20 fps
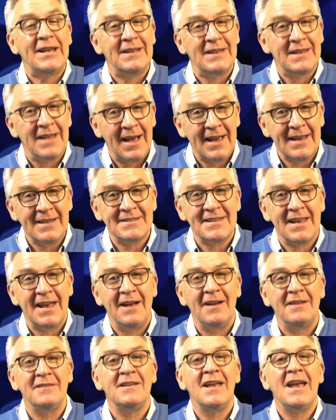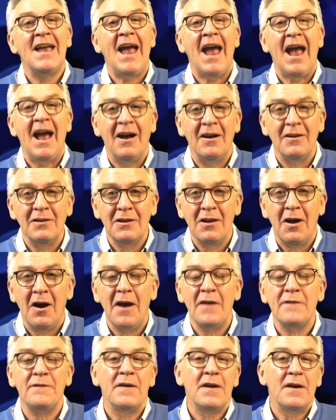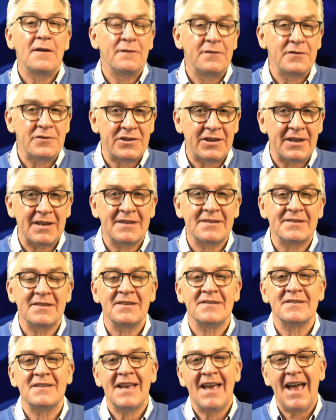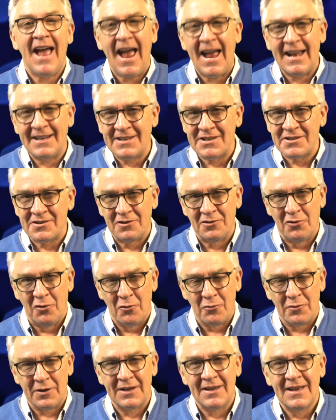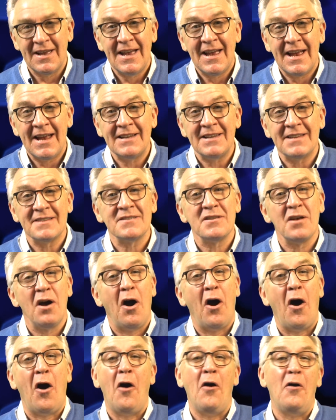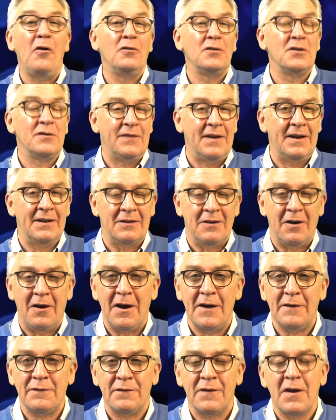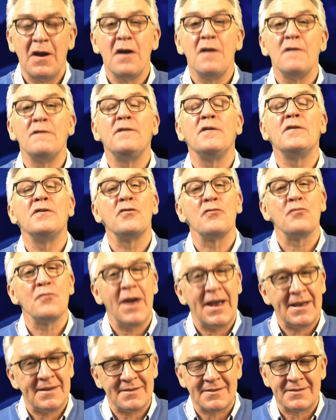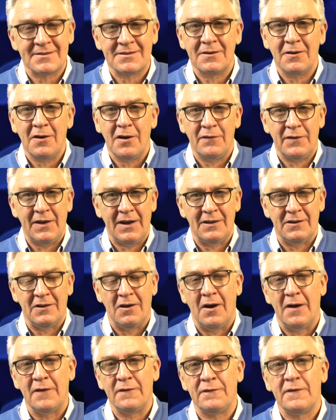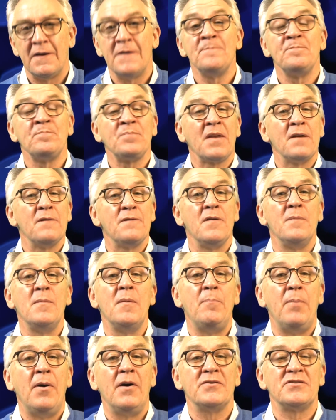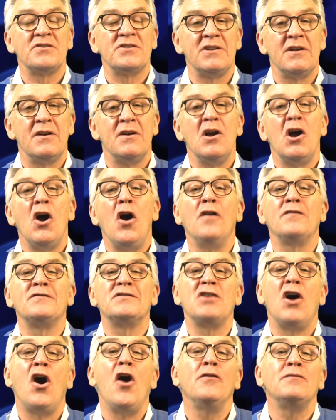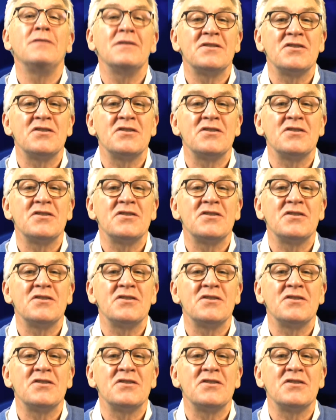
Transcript: lay down our life for Jesus and His glory. It is the whole of our life for the rest of our life. From a posture of total